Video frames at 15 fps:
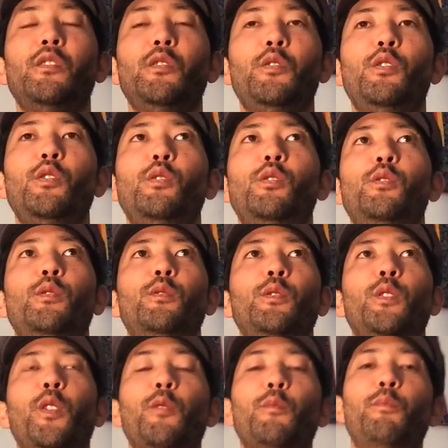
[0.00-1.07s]

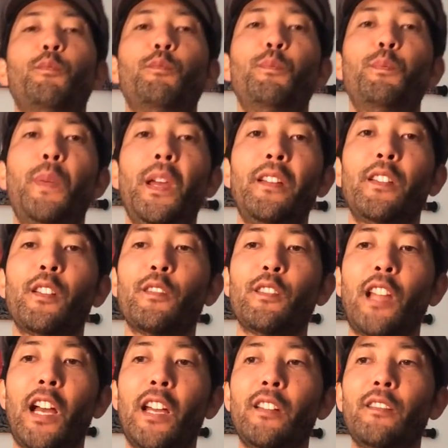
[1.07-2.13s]
your
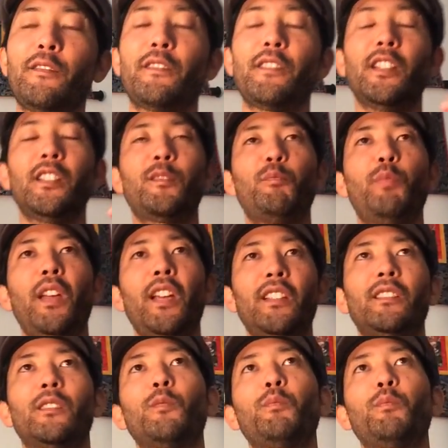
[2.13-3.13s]
life is based